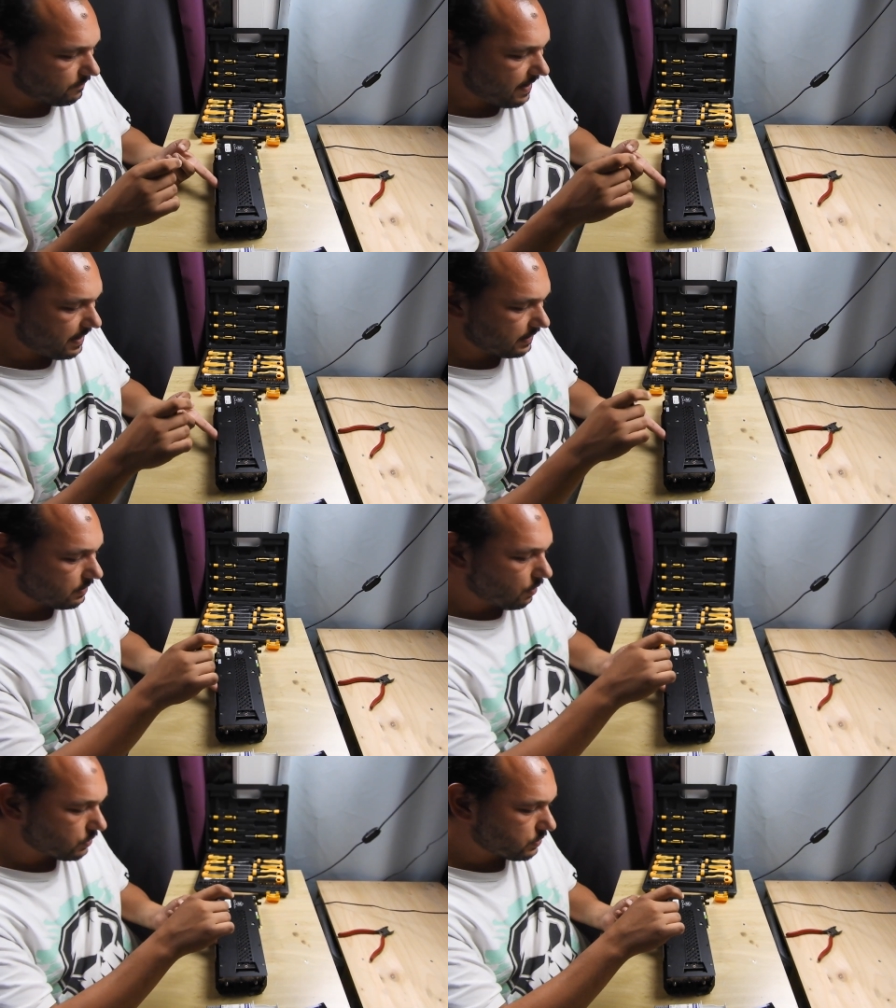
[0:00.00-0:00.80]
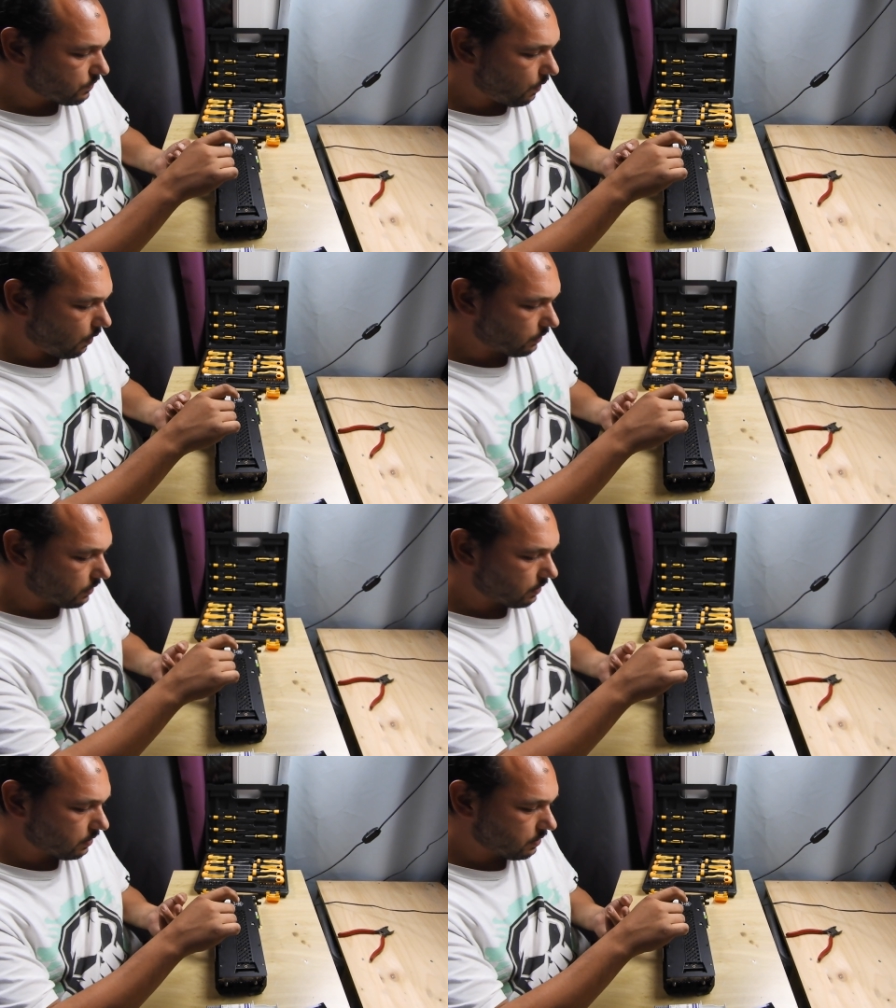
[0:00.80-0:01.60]
where it goes
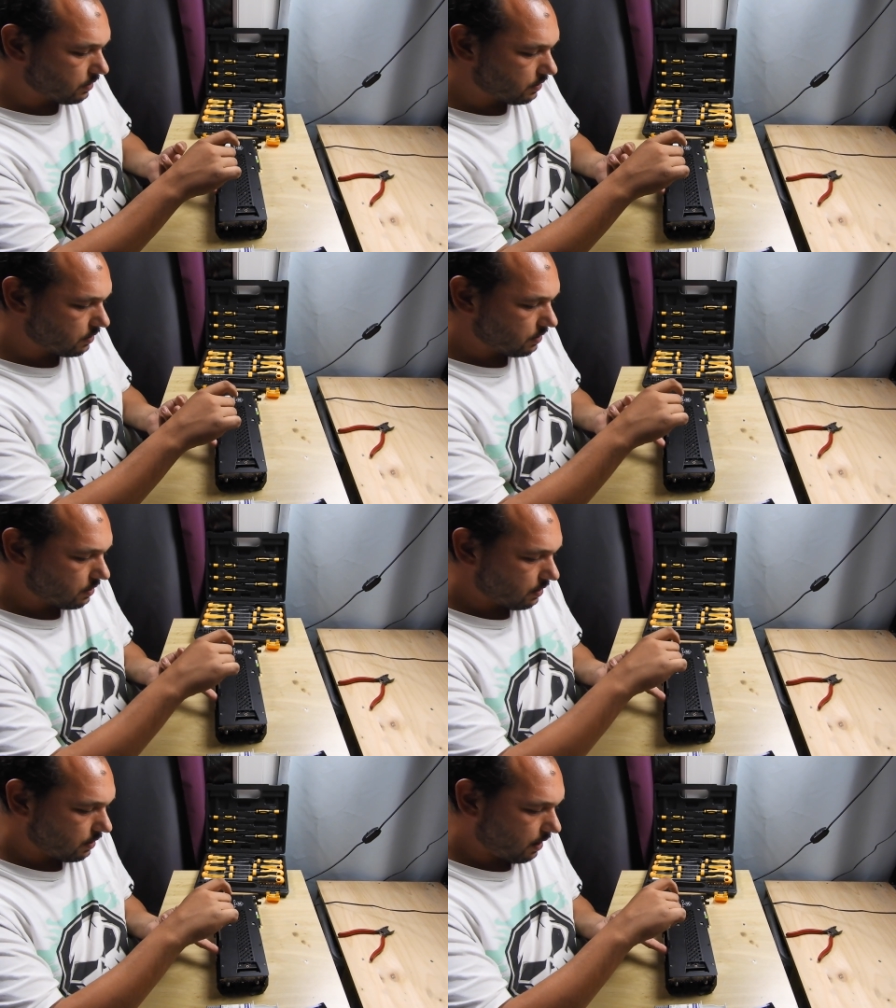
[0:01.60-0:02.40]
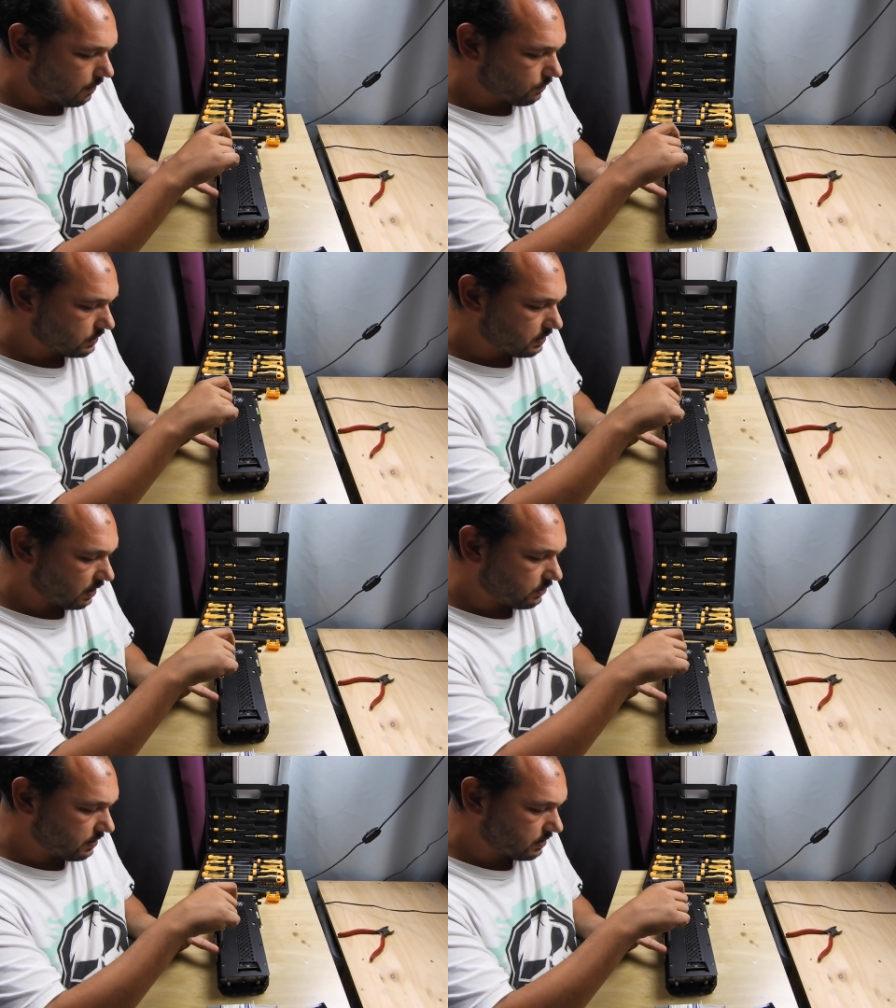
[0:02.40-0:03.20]
what, I would
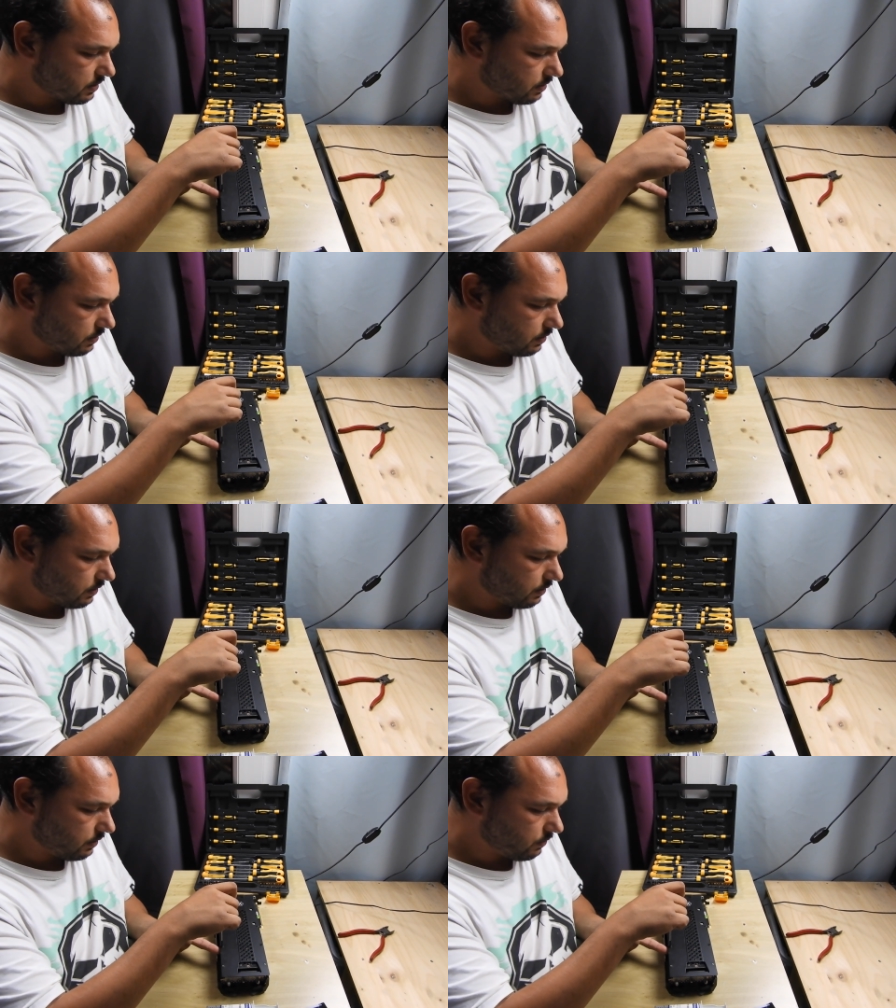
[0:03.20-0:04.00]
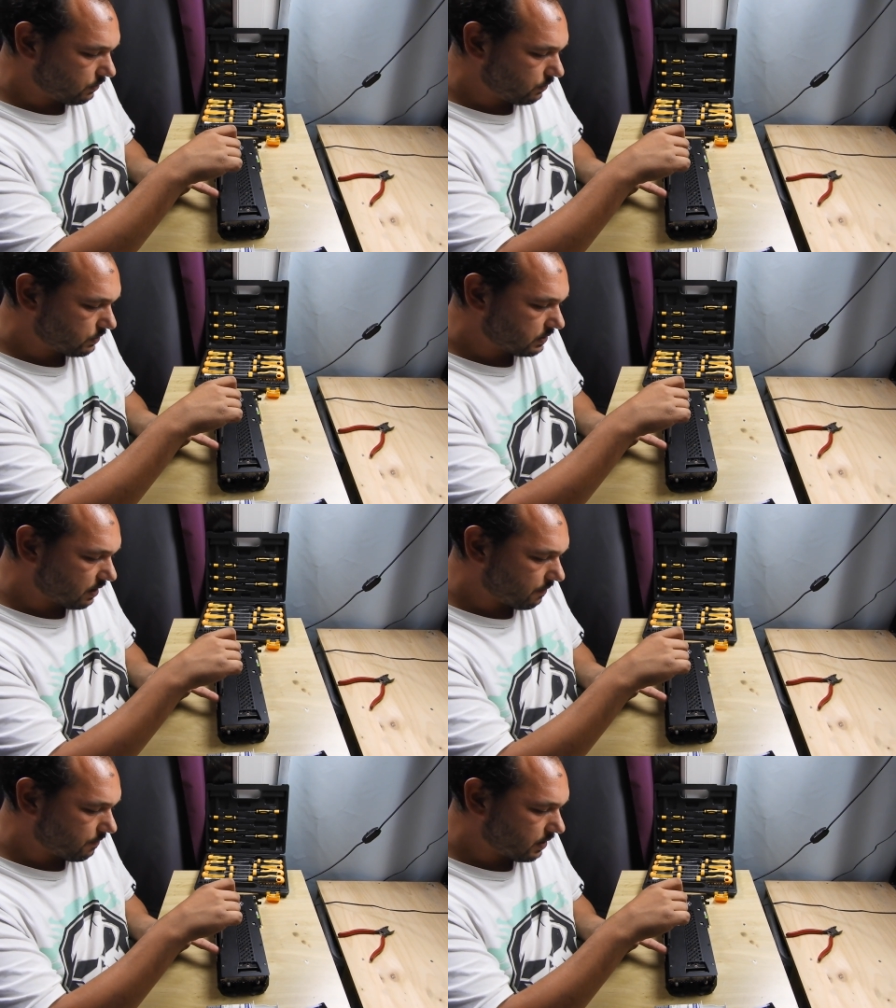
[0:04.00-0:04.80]
suggest you use
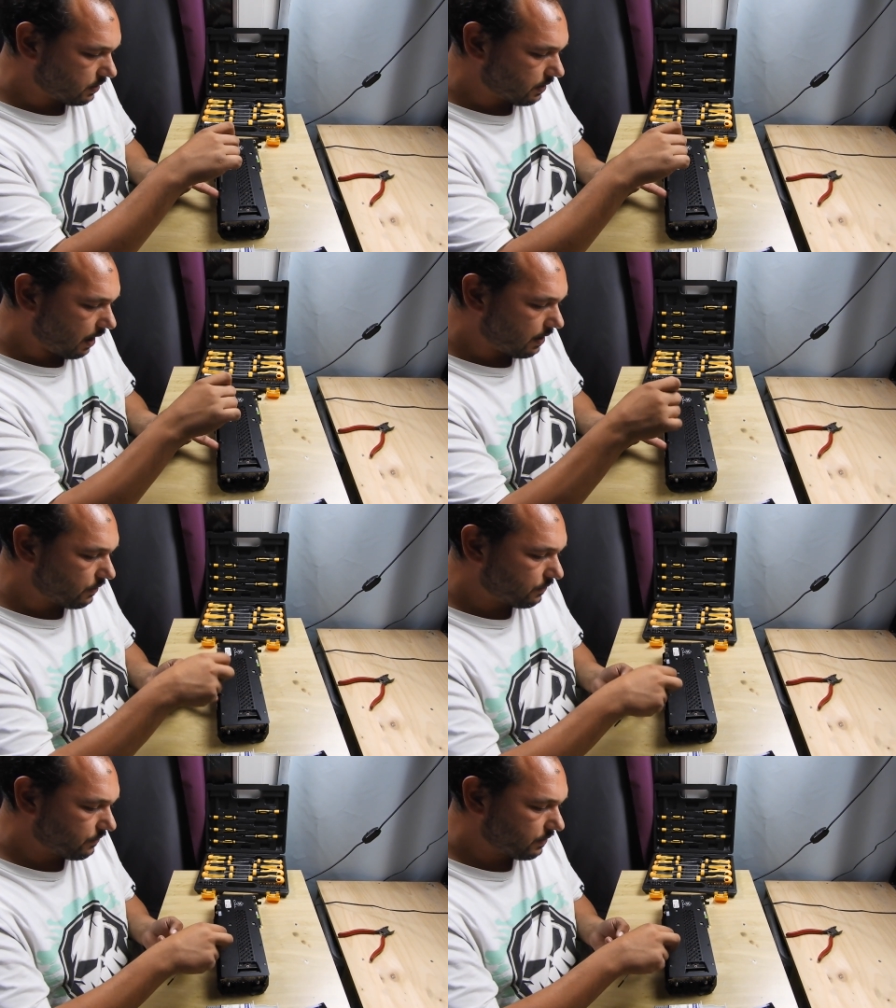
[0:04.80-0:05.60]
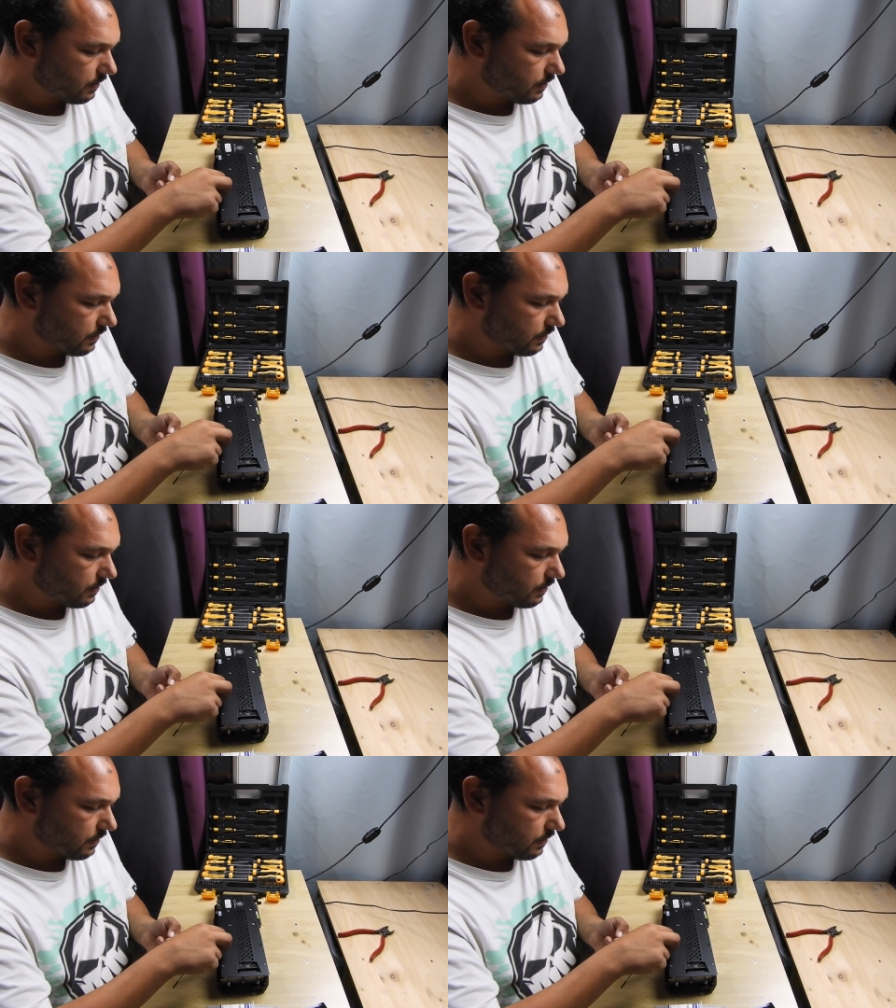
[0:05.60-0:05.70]
some kind of